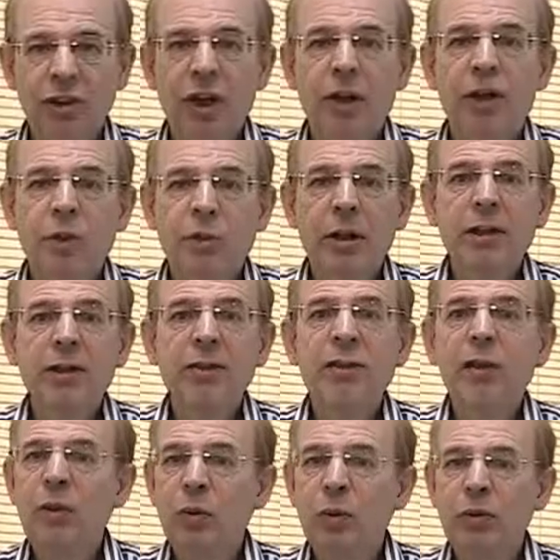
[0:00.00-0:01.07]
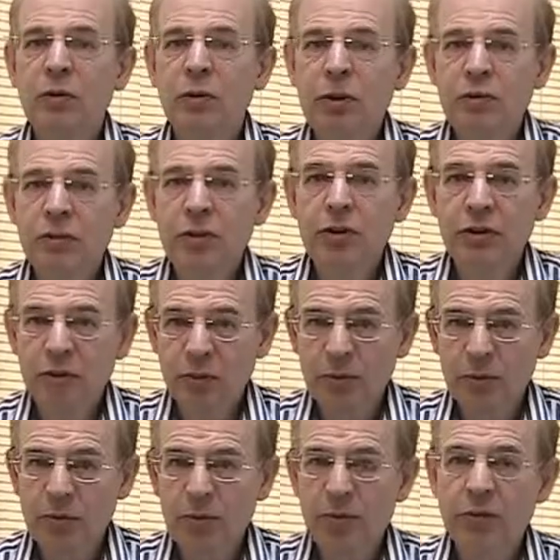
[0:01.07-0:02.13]
Your manual or one of my videos
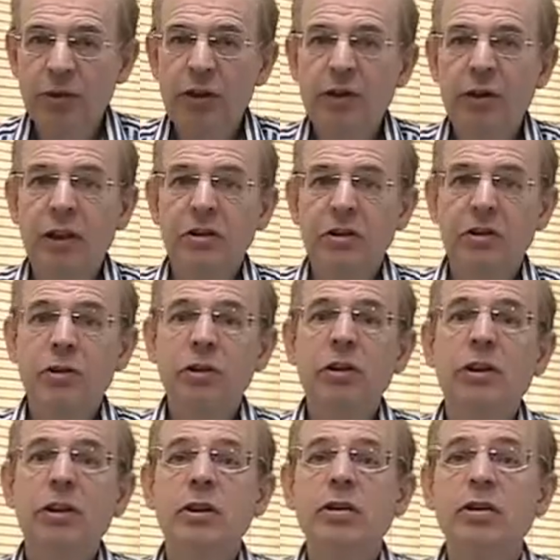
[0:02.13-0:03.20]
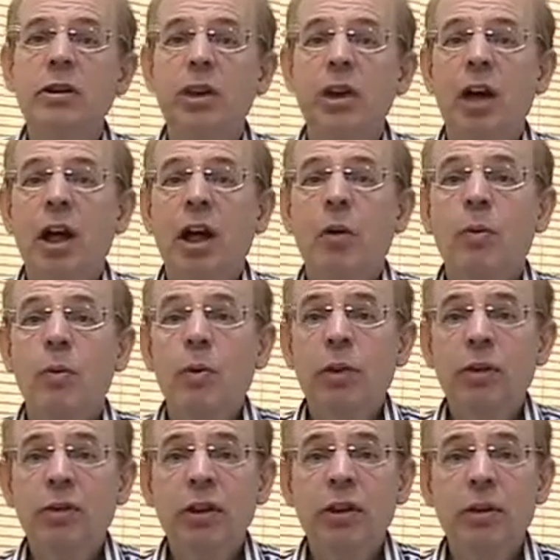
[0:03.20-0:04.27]
will tell you how to do this. One
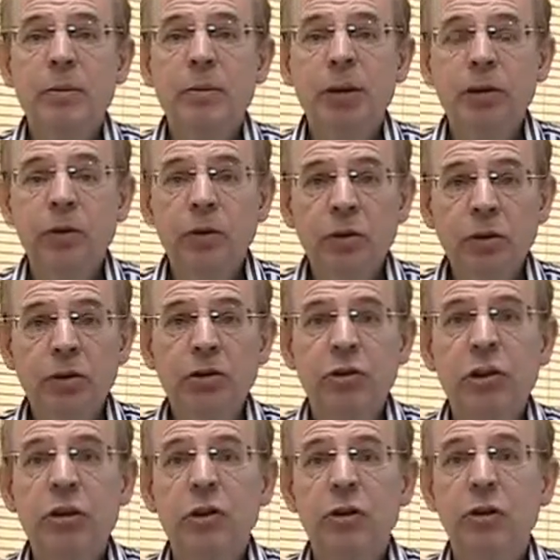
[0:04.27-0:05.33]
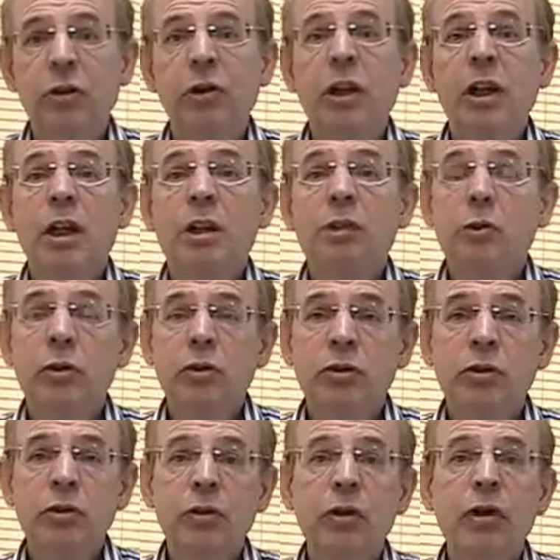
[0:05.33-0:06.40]
thing the manual won't tell you though is what to
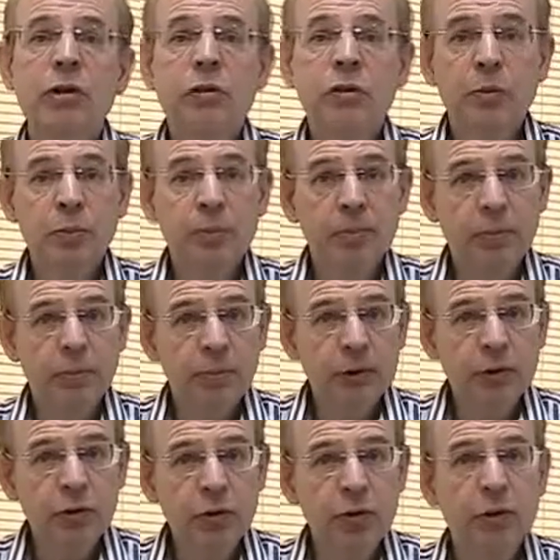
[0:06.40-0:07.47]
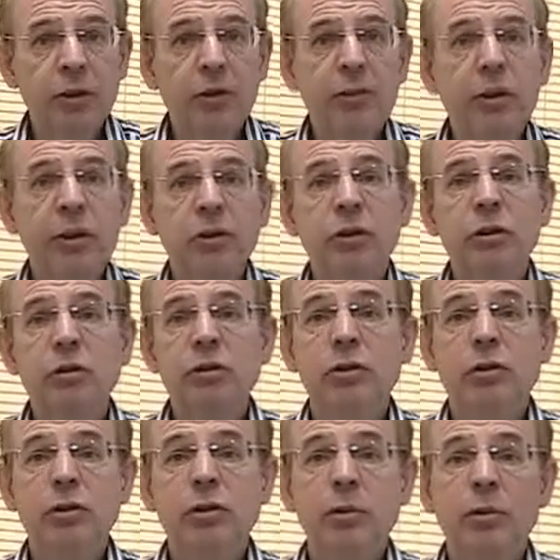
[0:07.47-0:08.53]
do if there's a bit too much pressure in the
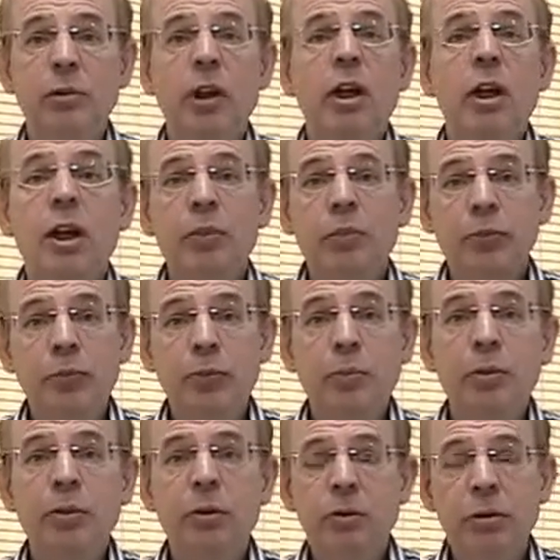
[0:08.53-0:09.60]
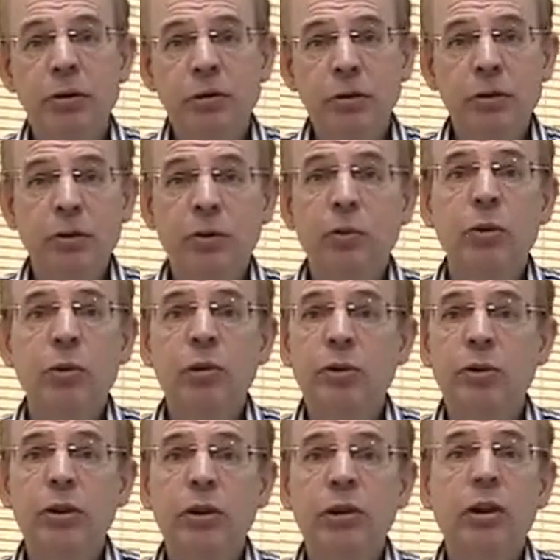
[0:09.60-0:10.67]
system. If you put a bit too much water
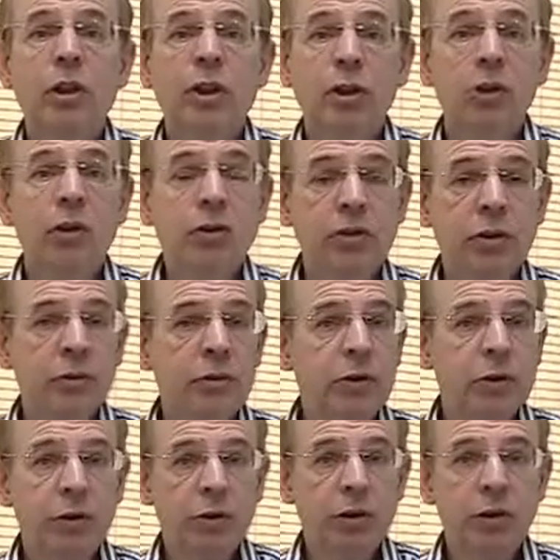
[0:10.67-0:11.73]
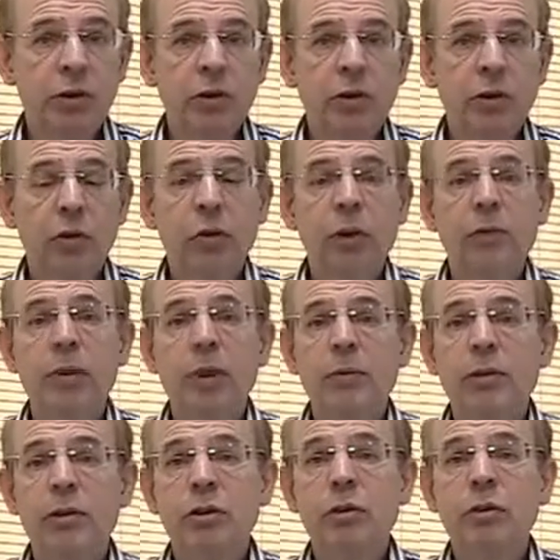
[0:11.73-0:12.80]
in, or something not quite right with the
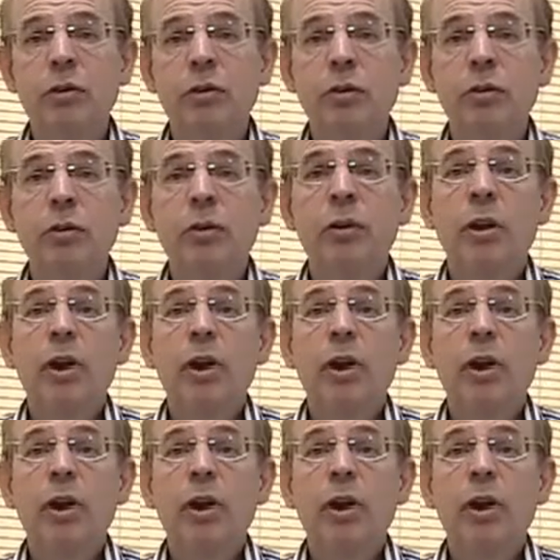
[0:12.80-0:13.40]
control,